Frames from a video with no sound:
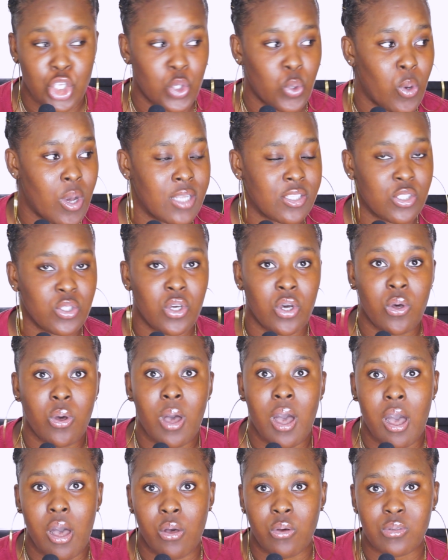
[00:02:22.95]
You want to
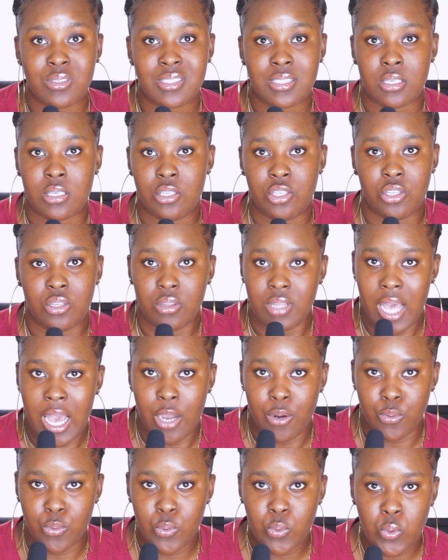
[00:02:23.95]
go out in
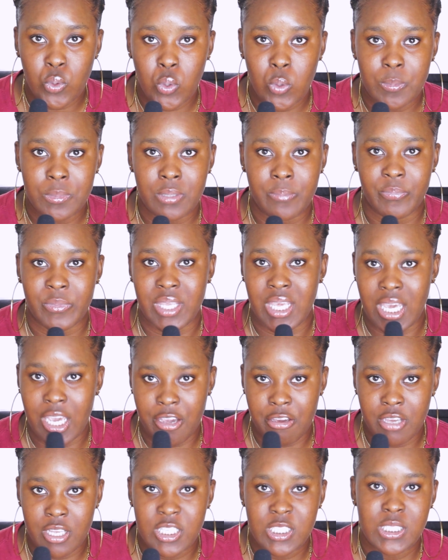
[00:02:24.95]
a room,
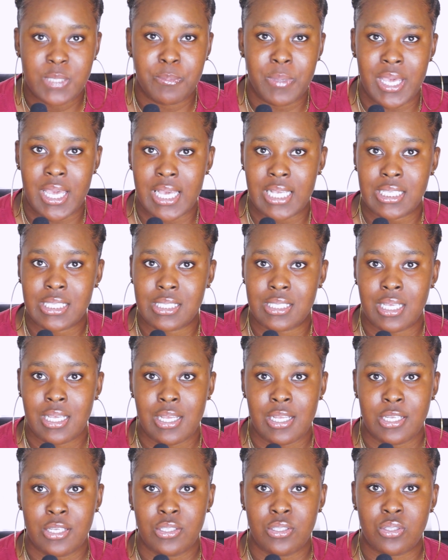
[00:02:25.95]
airy space,
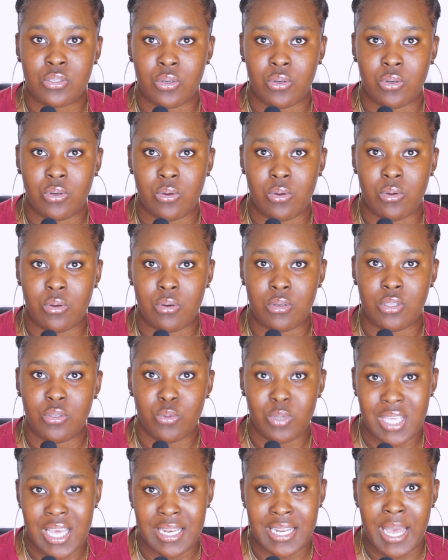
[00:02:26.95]
so
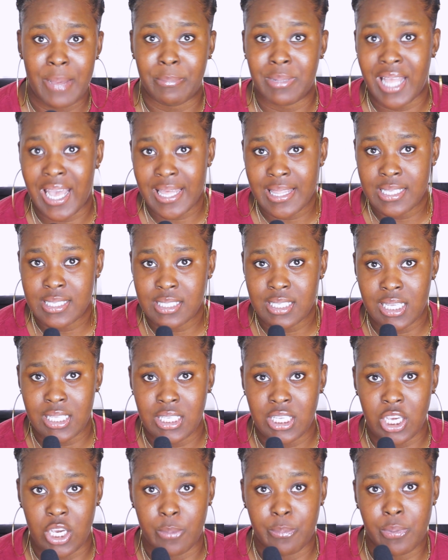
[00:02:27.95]
you can apply the
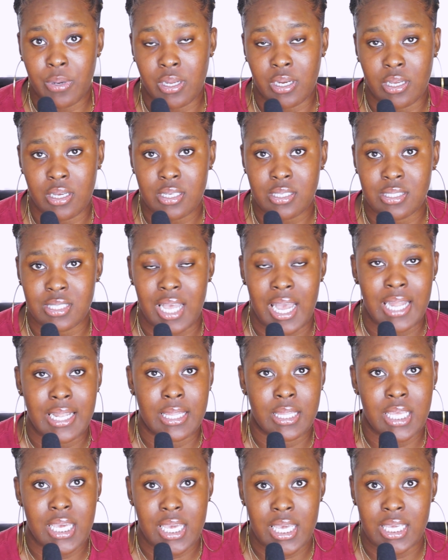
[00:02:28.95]
skincare products
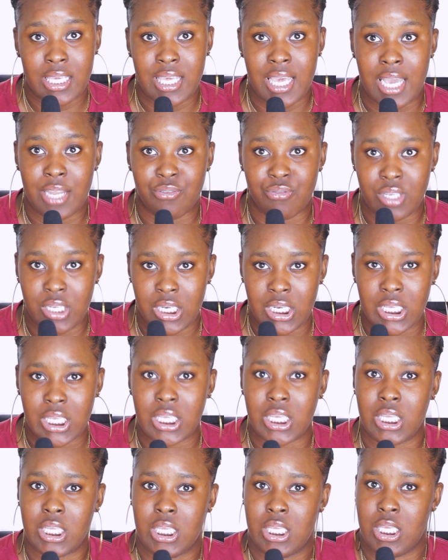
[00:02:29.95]
and they can
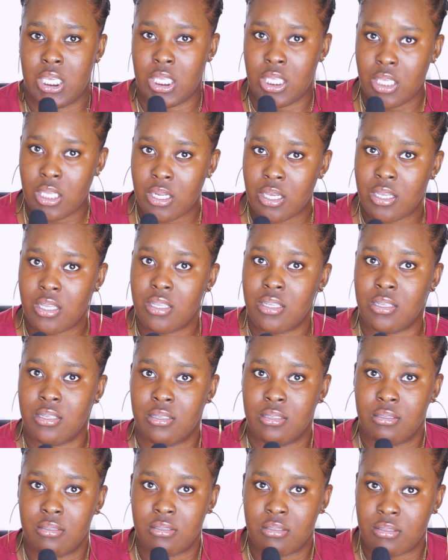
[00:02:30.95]
really, you know,
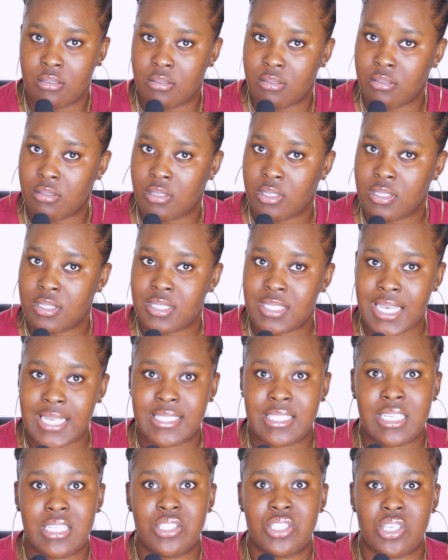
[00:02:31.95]

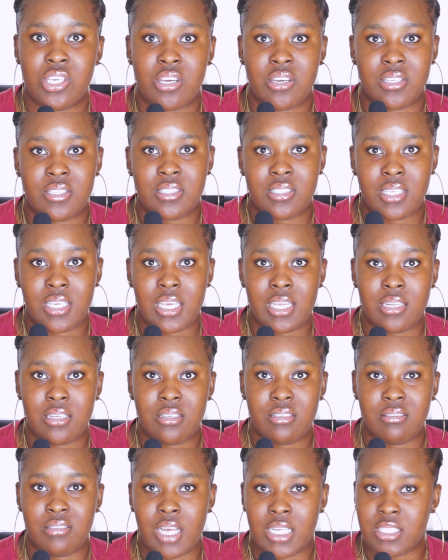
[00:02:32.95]
set into your
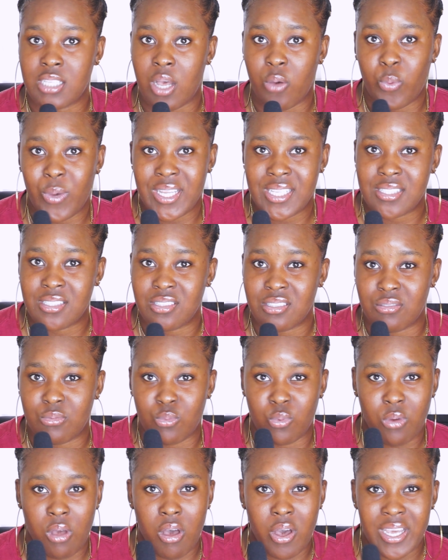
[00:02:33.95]
skin, not a wet,
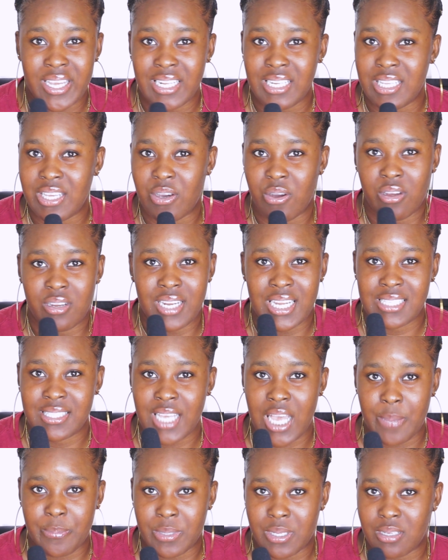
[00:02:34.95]
oily, or
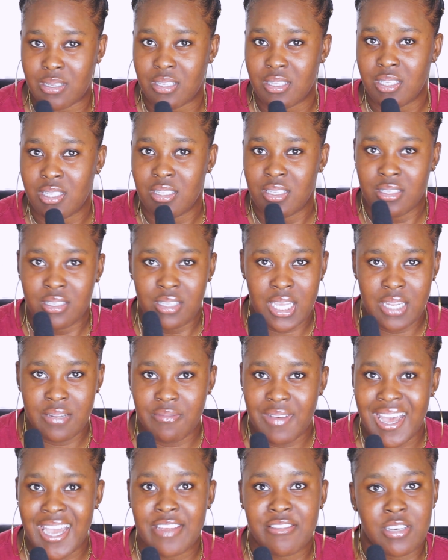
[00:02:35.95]
that type of
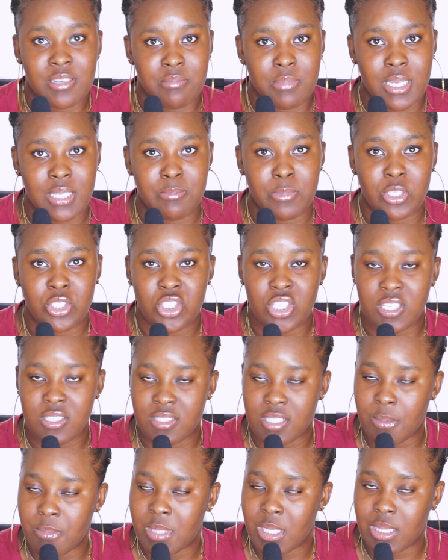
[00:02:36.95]
environment, but
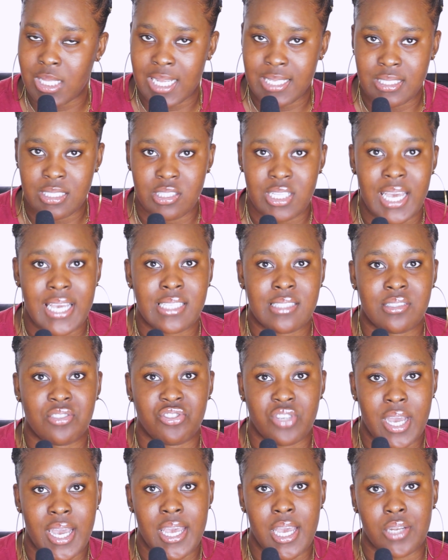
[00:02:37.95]
just something that's
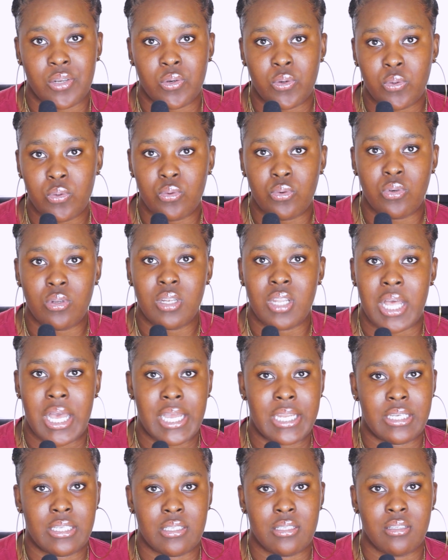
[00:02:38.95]
nice, dry, and cool
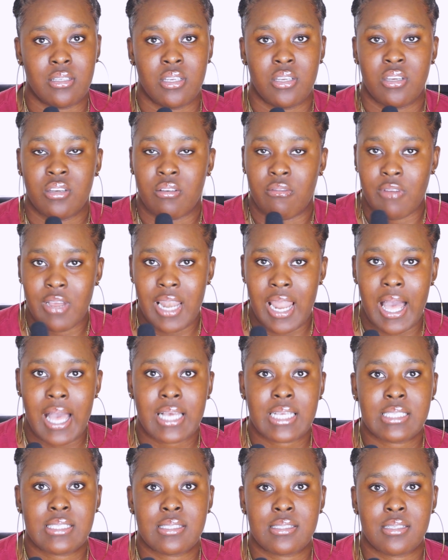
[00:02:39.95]
and
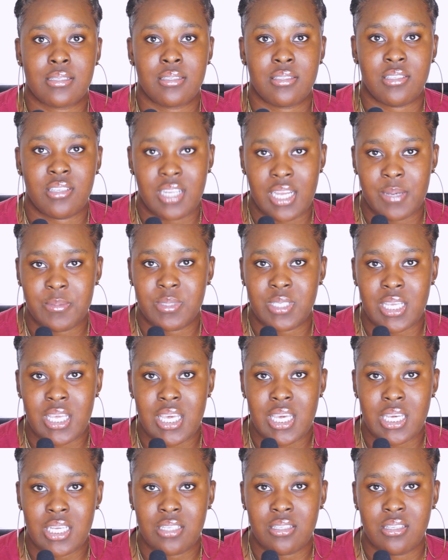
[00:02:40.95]
relaxed. You know what I'm
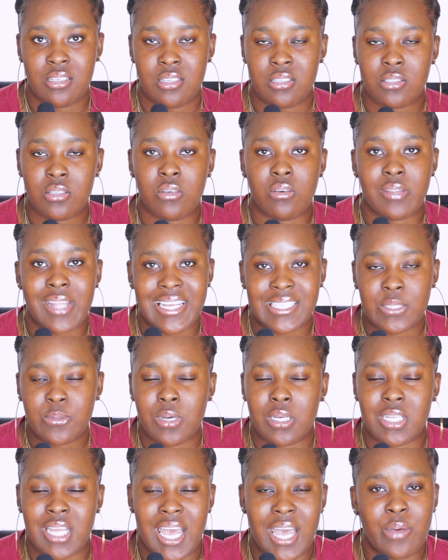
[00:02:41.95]
saying? So
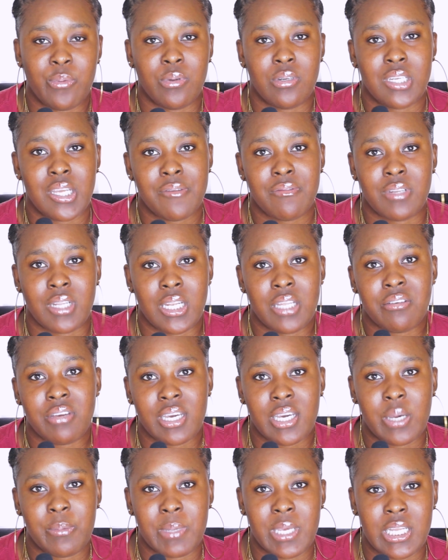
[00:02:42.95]
that's what I would definitely
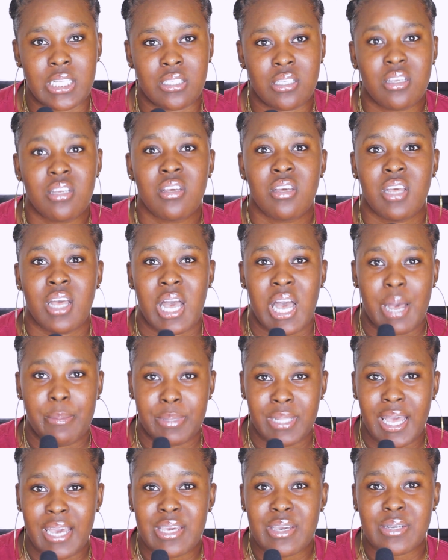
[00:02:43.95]
recommend.
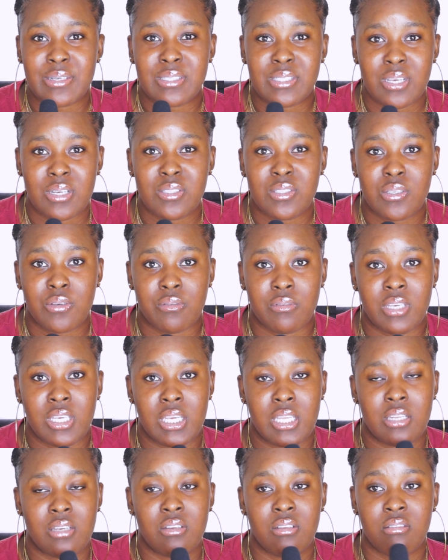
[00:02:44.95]
Apply your
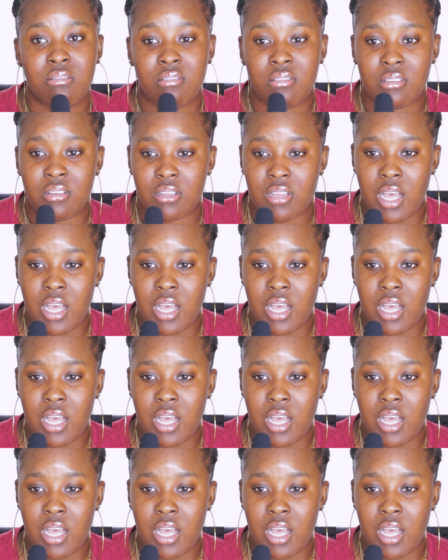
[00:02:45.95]
sunscreen,